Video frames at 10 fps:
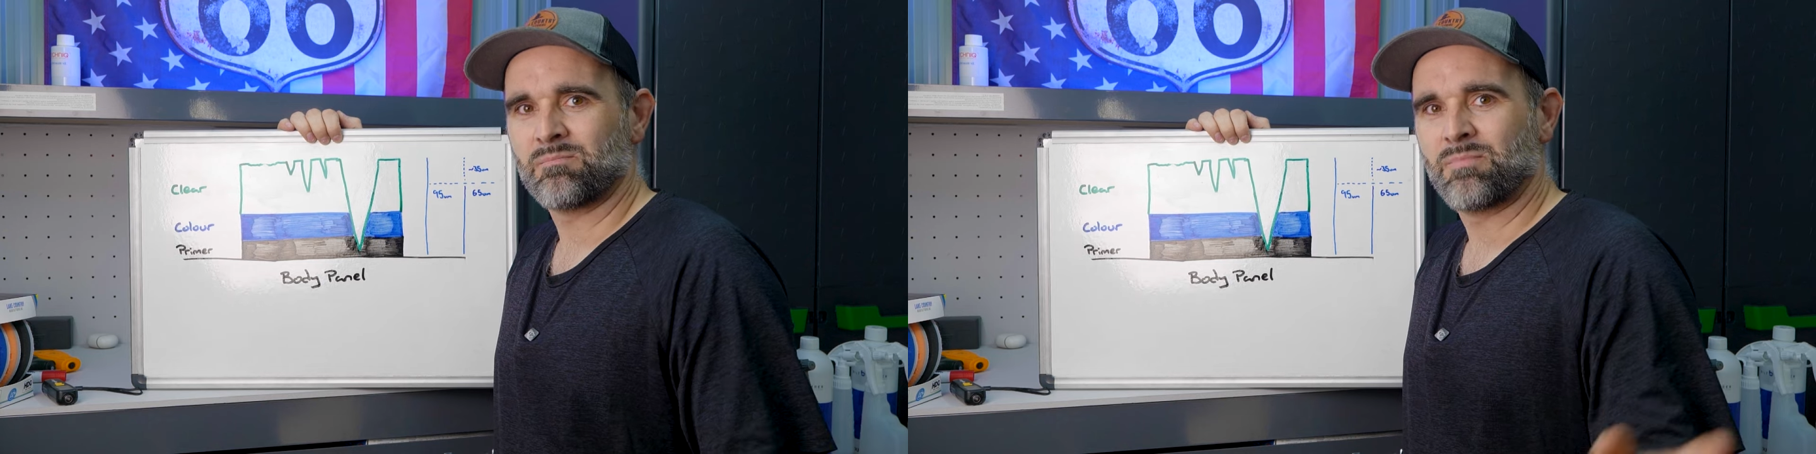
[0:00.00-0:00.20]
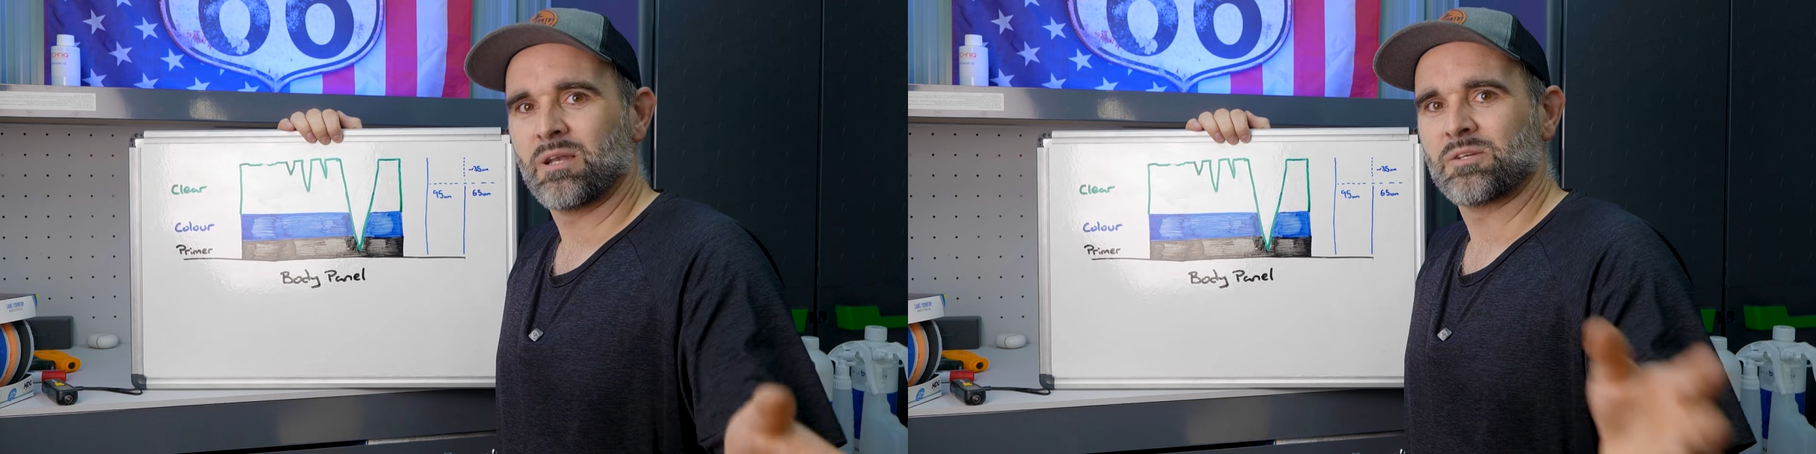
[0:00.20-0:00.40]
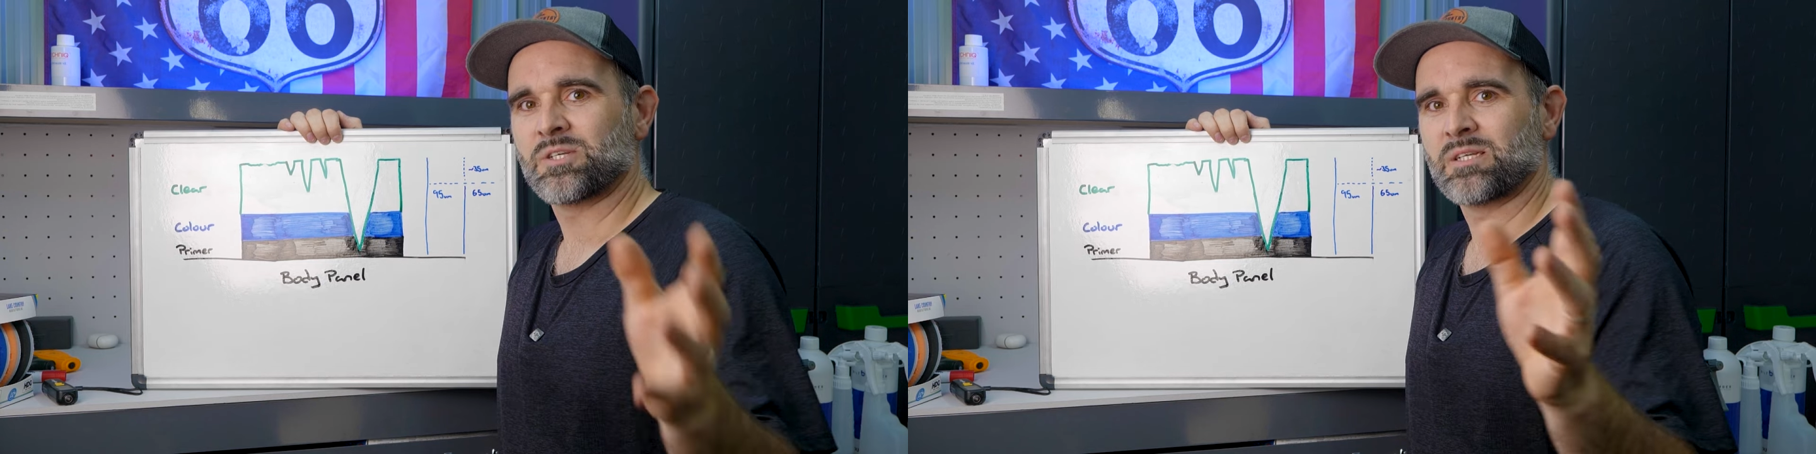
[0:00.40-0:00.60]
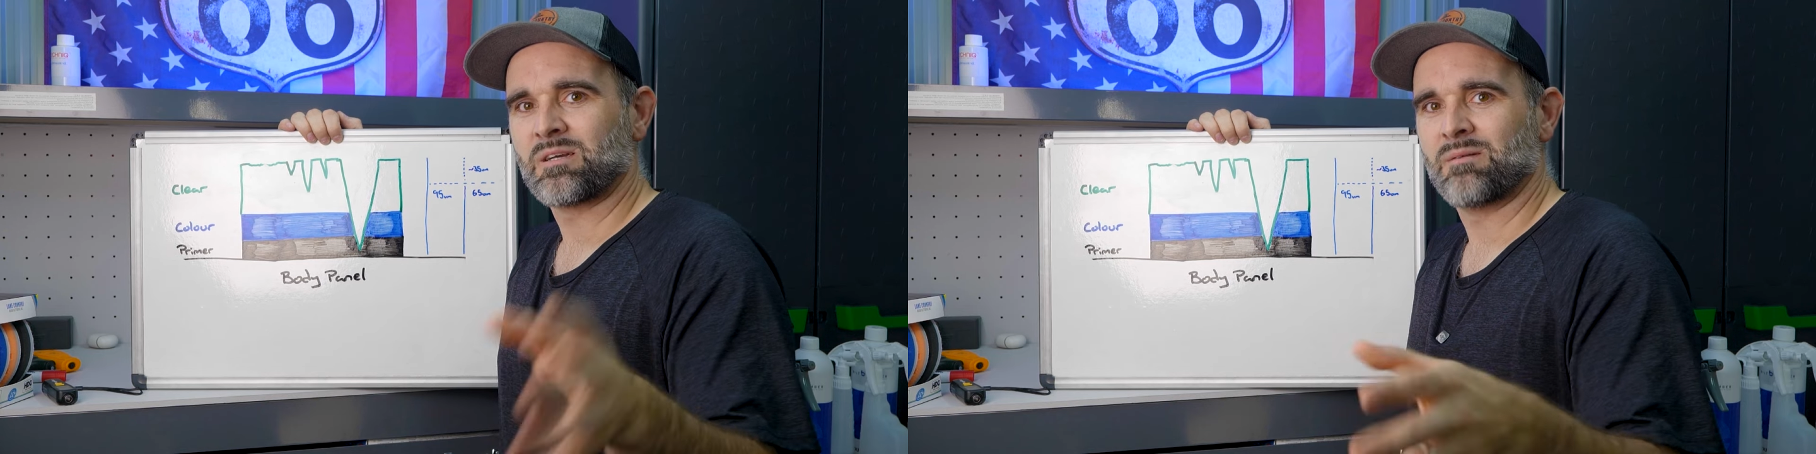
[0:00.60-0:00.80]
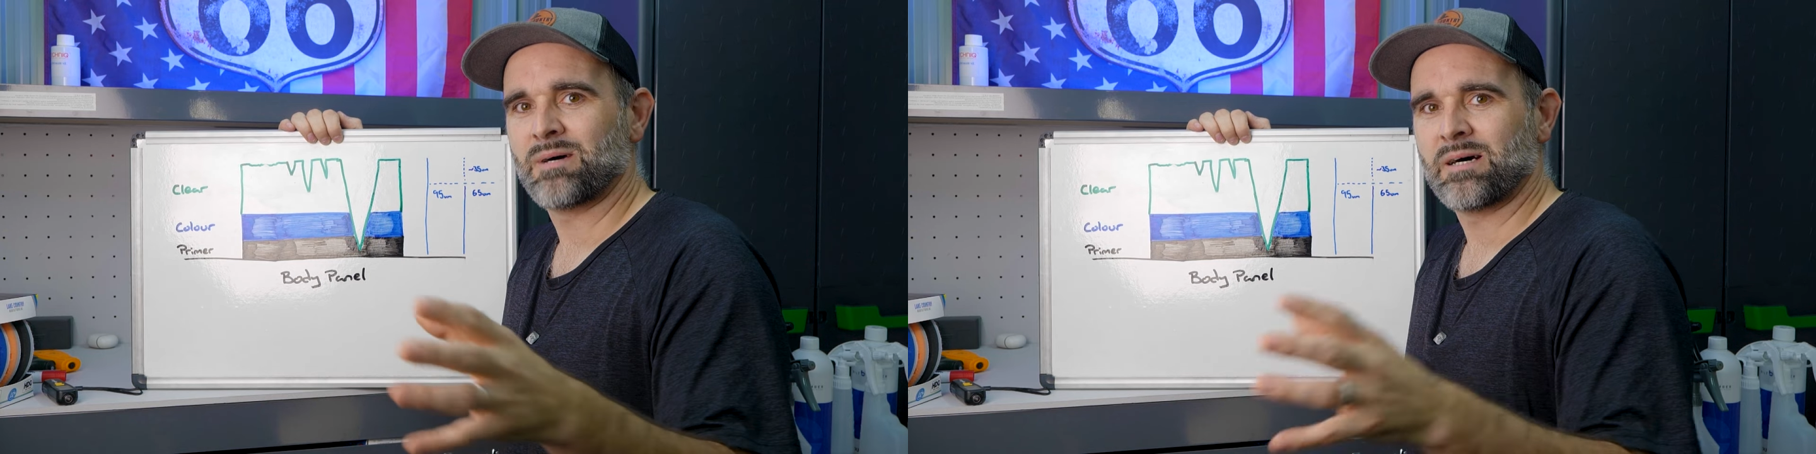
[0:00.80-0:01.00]
on polishing,
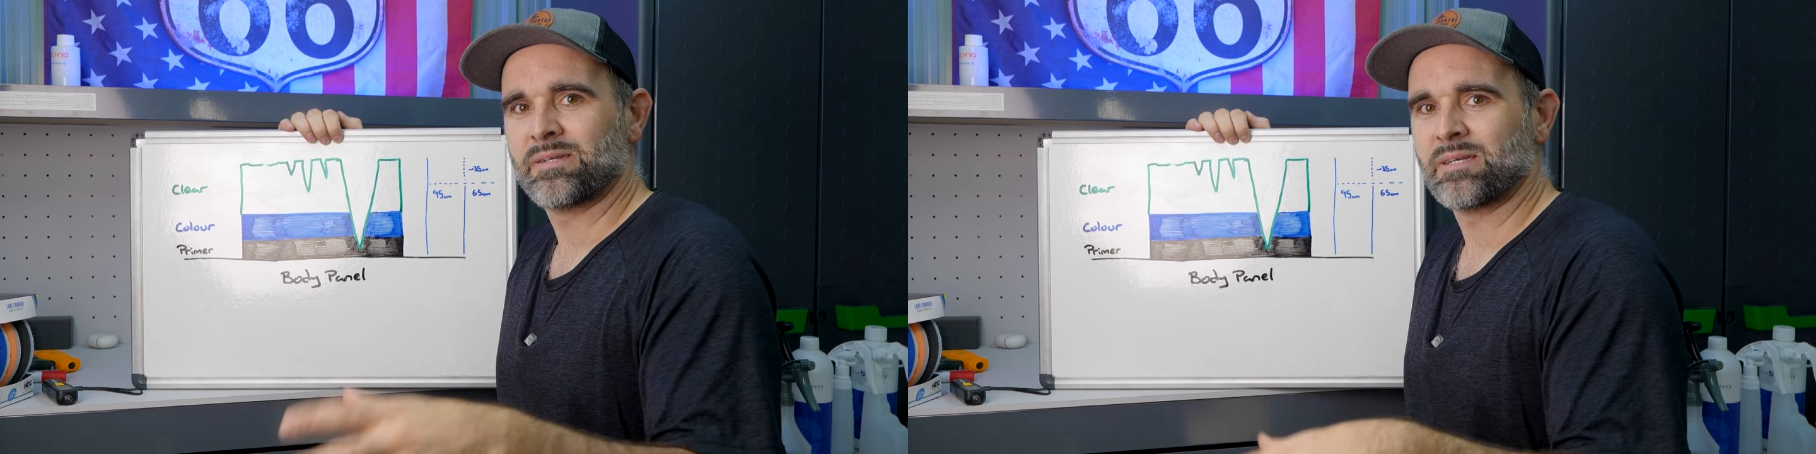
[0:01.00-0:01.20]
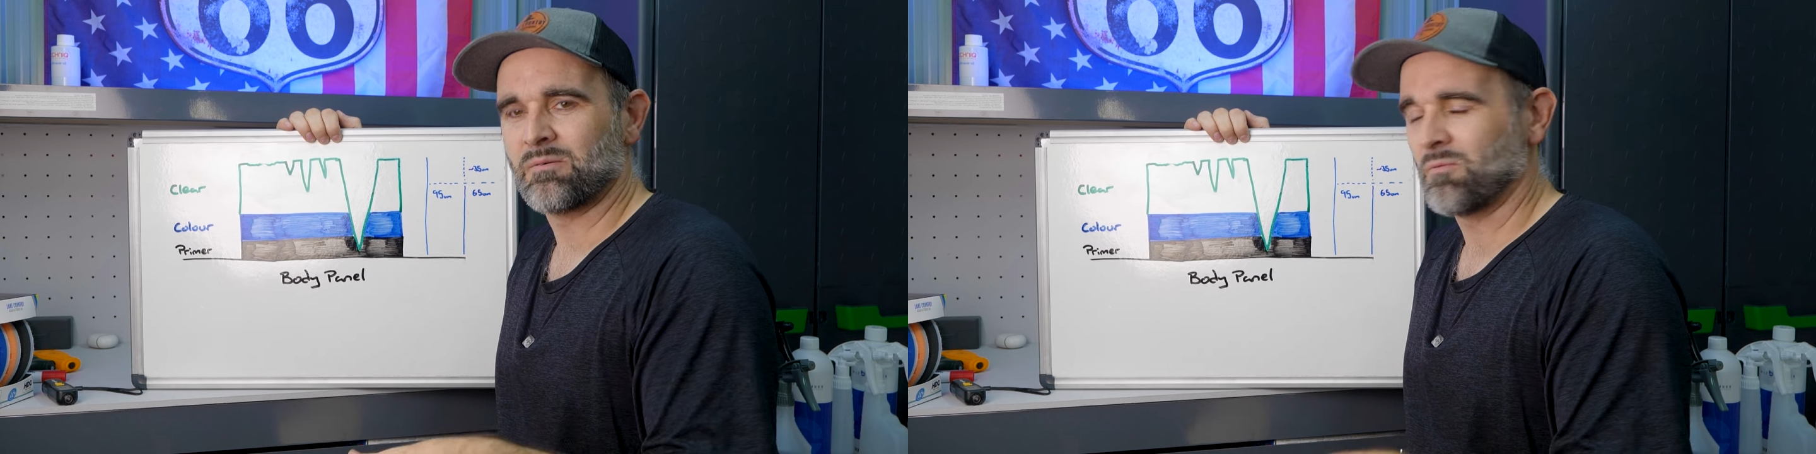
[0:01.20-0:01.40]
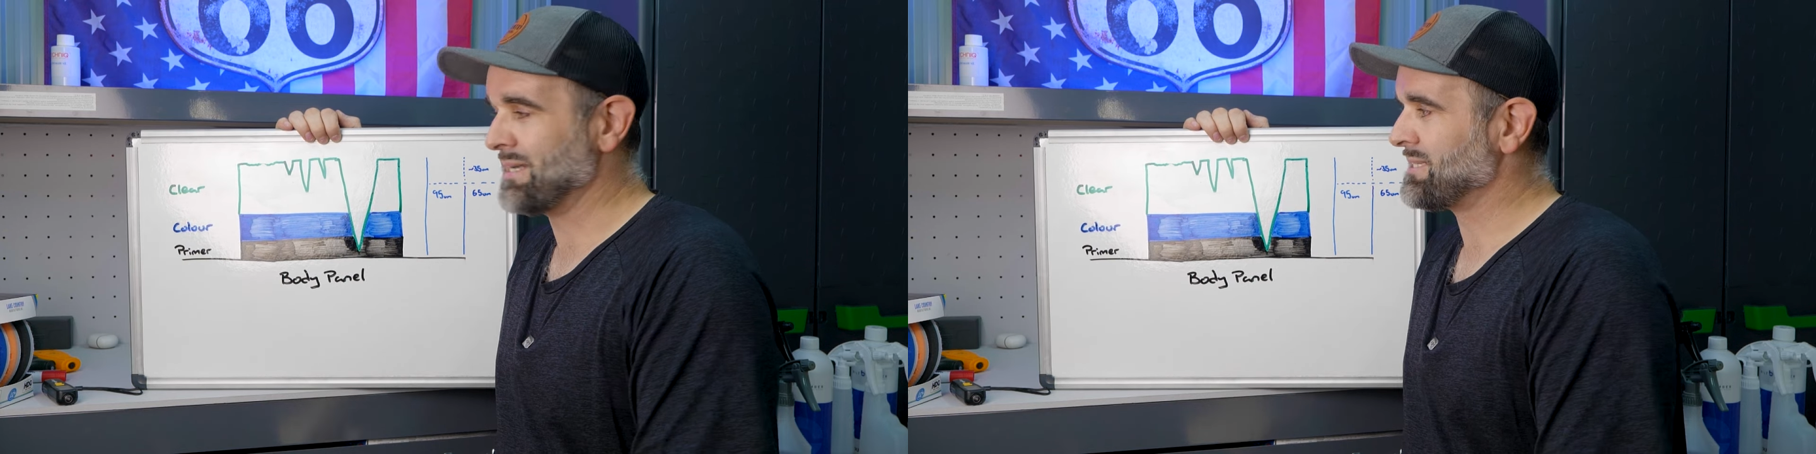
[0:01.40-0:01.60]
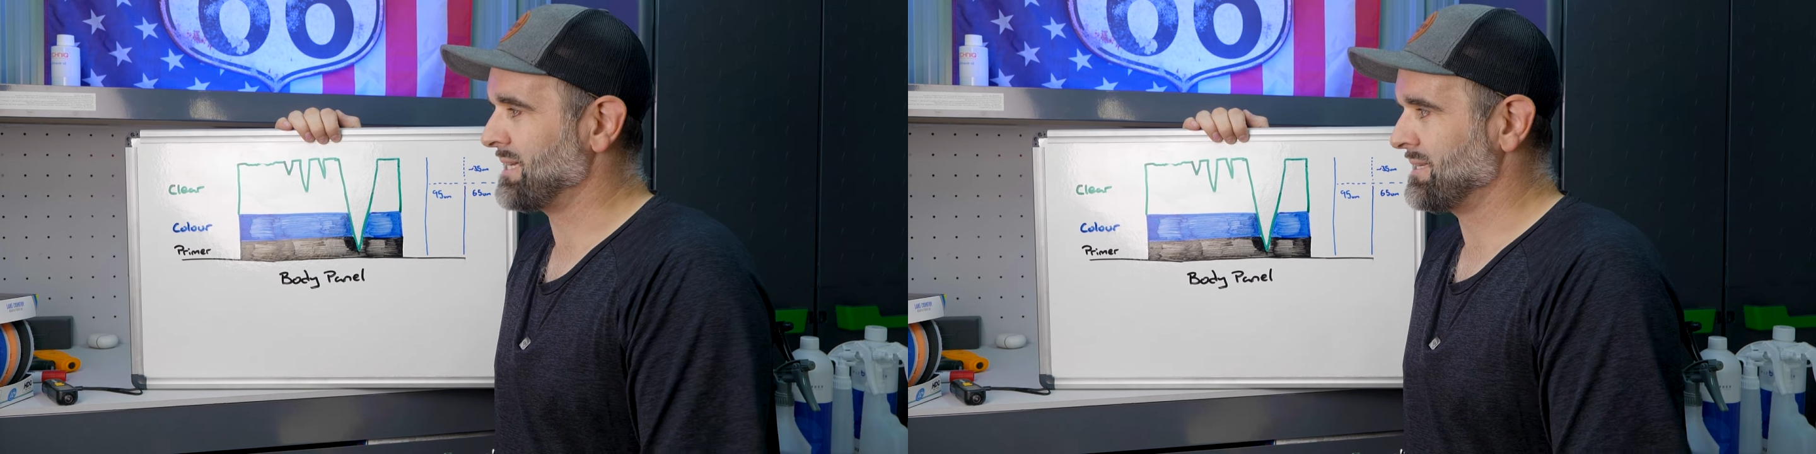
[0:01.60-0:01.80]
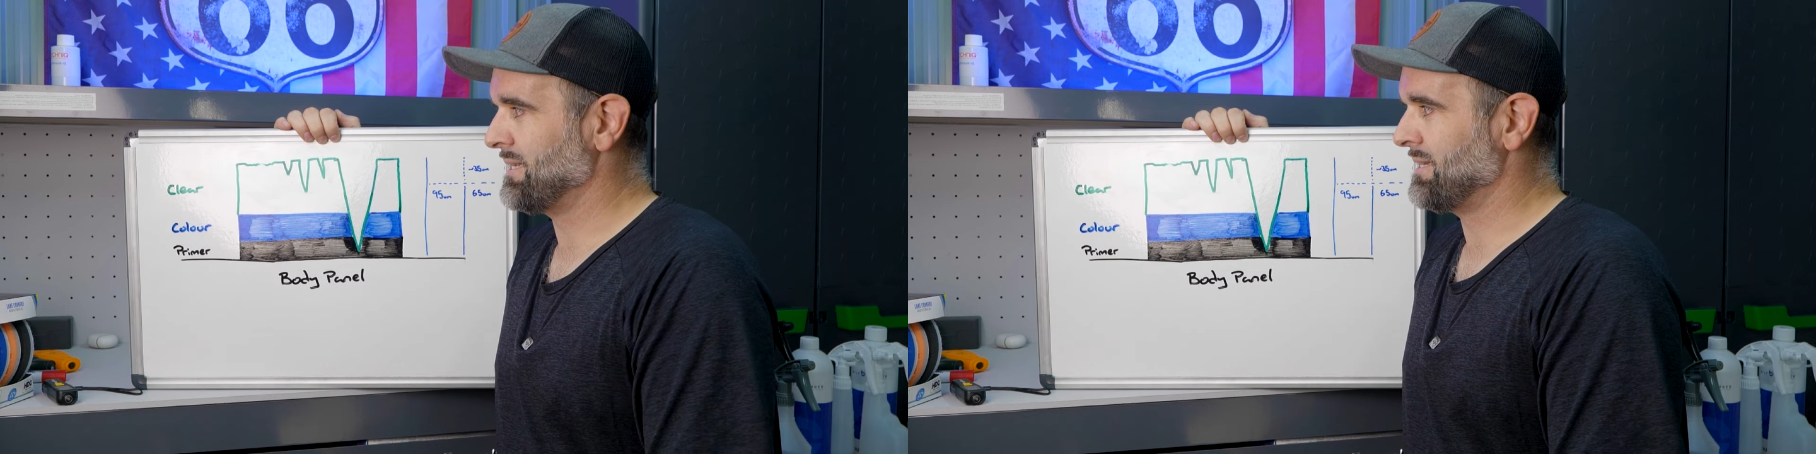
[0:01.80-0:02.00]
compounding and wet
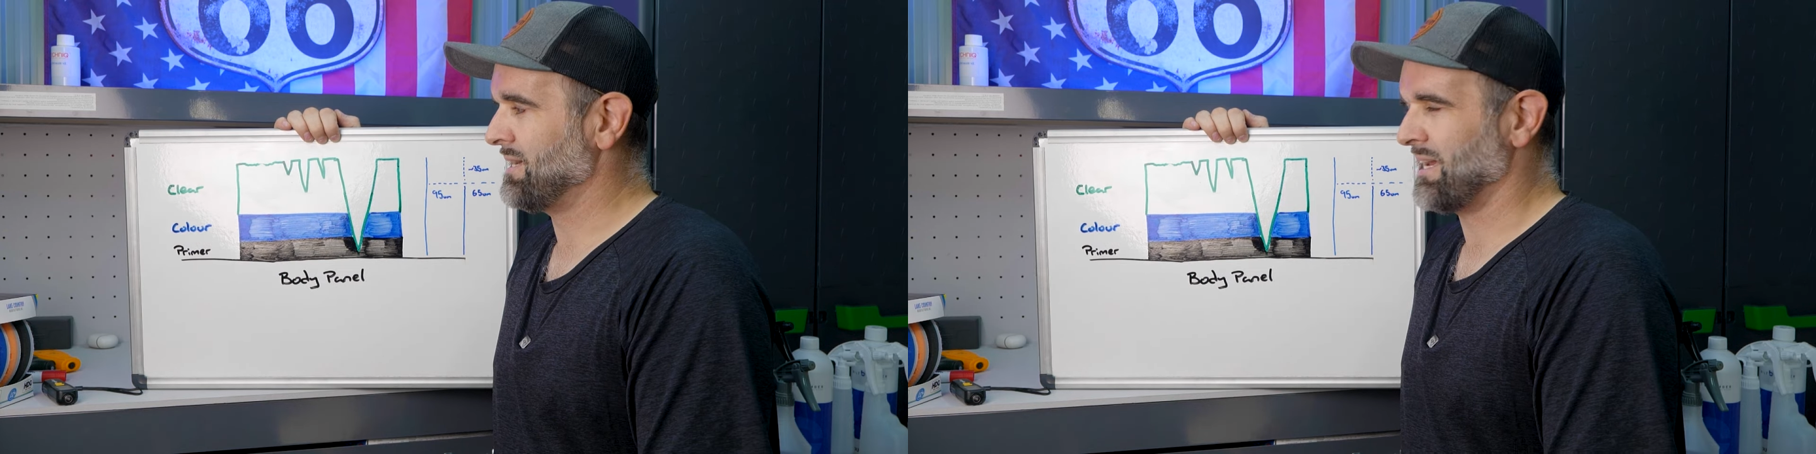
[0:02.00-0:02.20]
sanding.